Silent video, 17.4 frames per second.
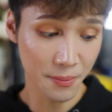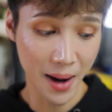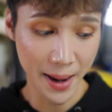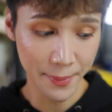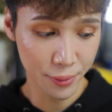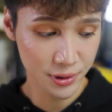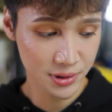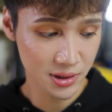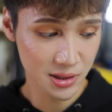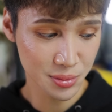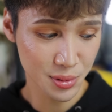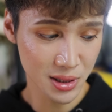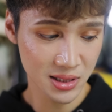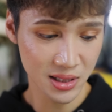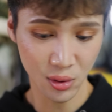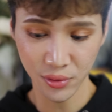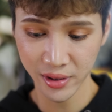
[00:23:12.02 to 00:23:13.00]
my personal
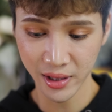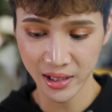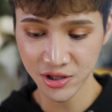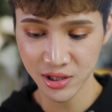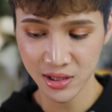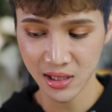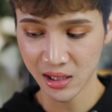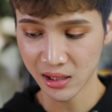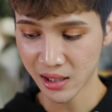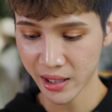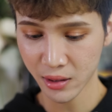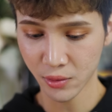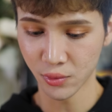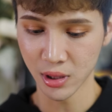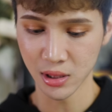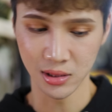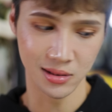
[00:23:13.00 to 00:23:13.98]
experience, the only thing I just didn't
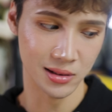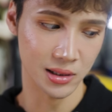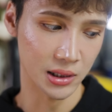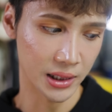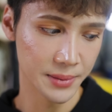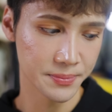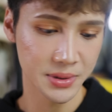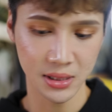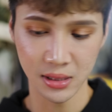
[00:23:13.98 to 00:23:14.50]
like was the lips,